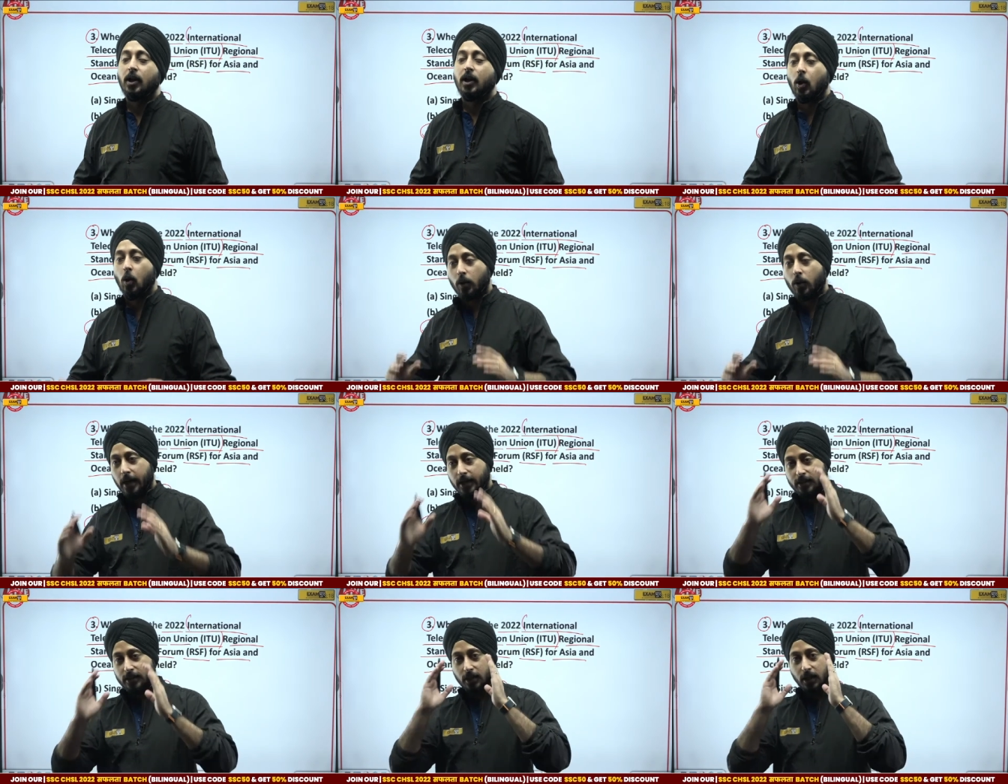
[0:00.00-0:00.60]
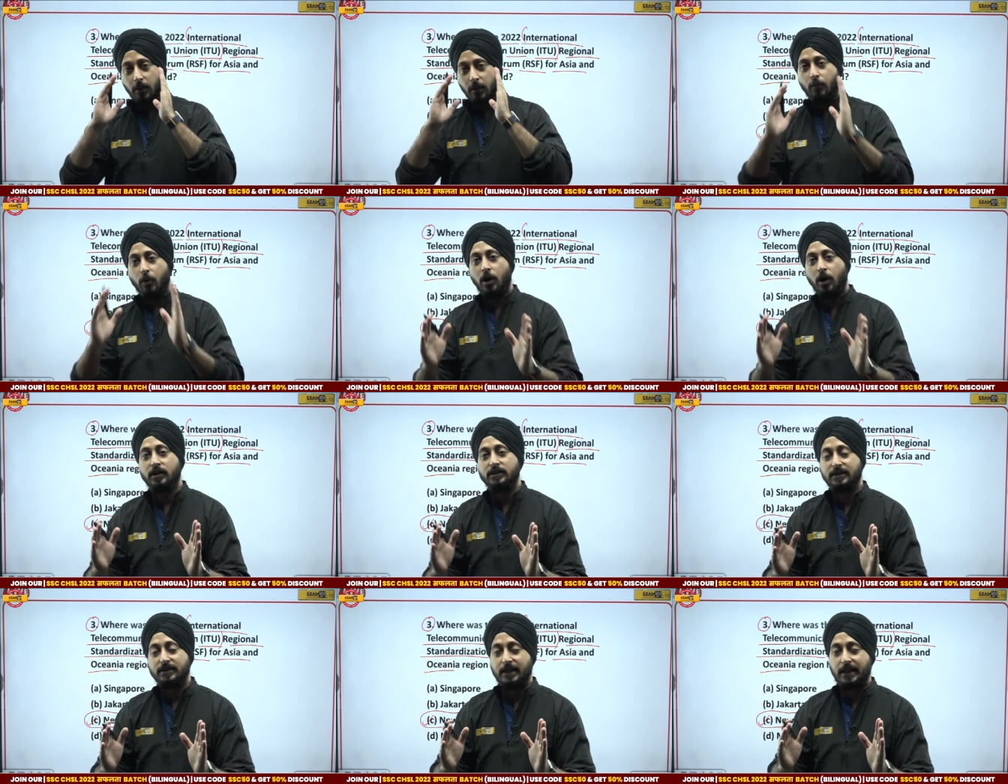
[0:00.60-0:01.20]
Look at the
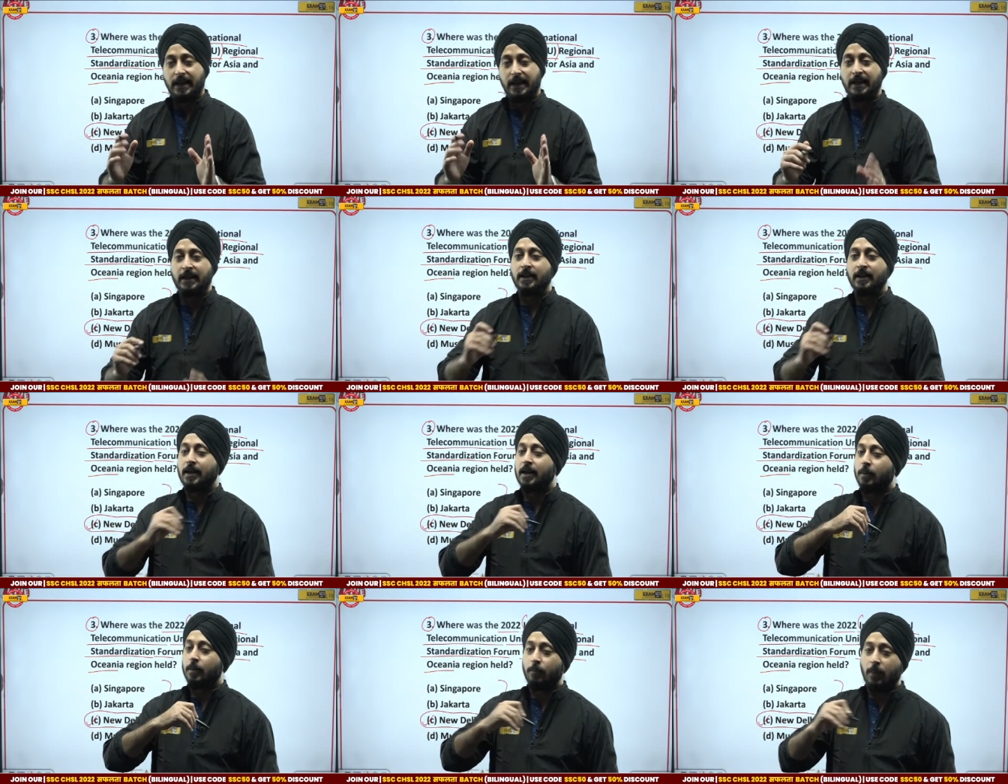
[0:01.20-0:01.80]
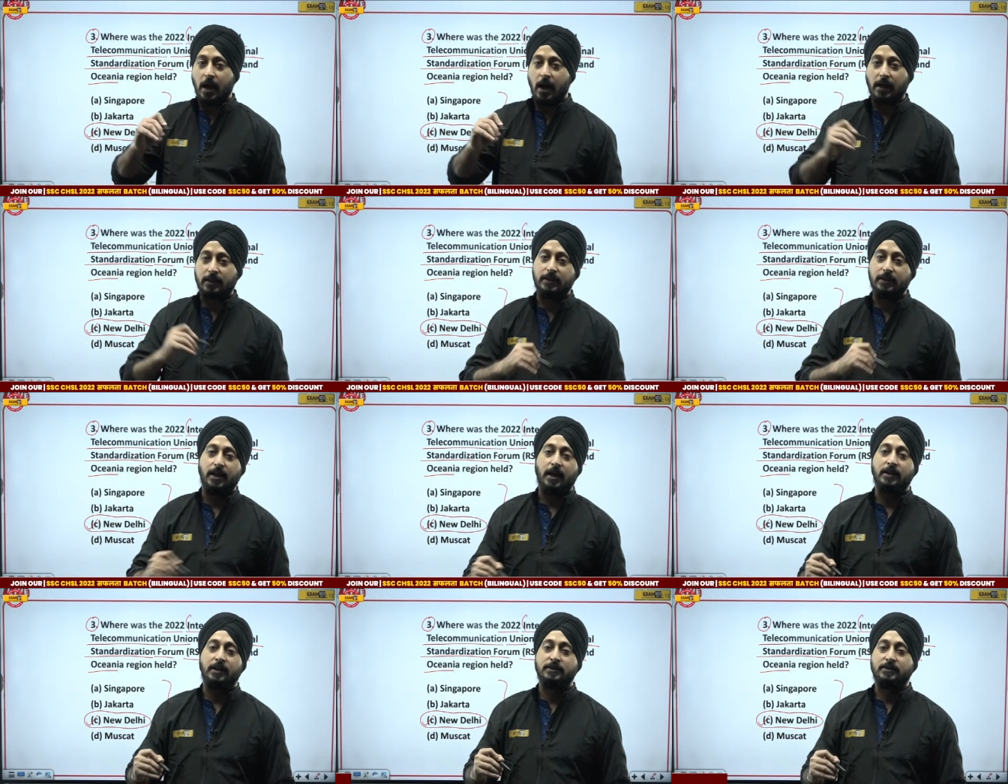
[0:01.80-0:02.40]
computer screen mark
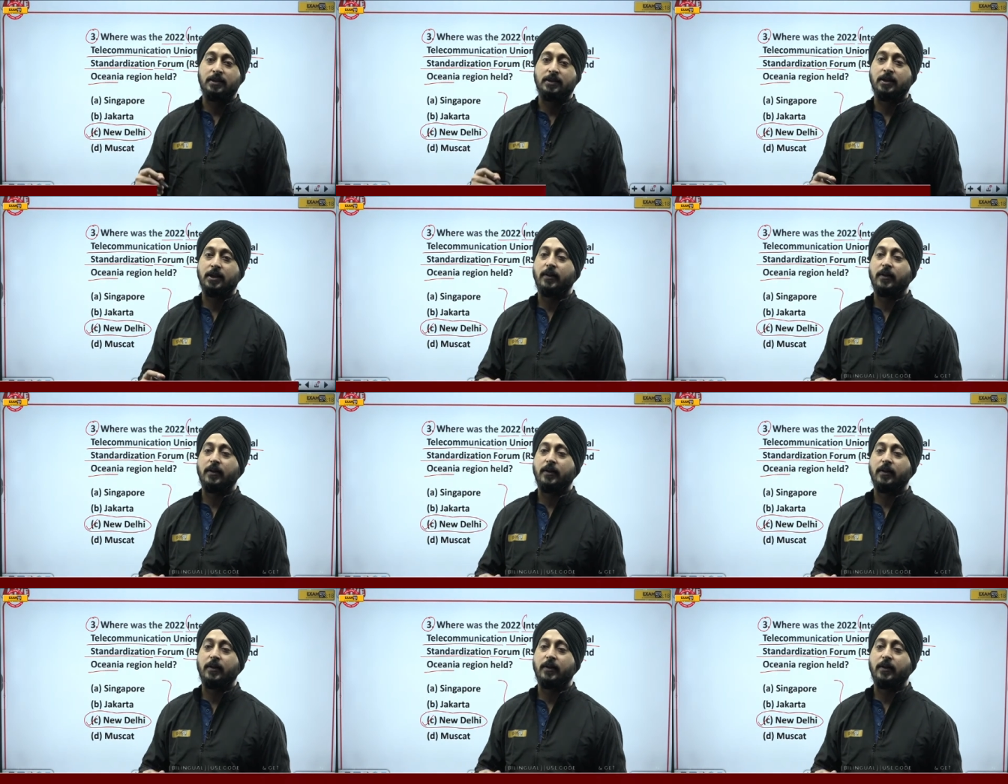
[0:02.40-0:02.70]
the answer.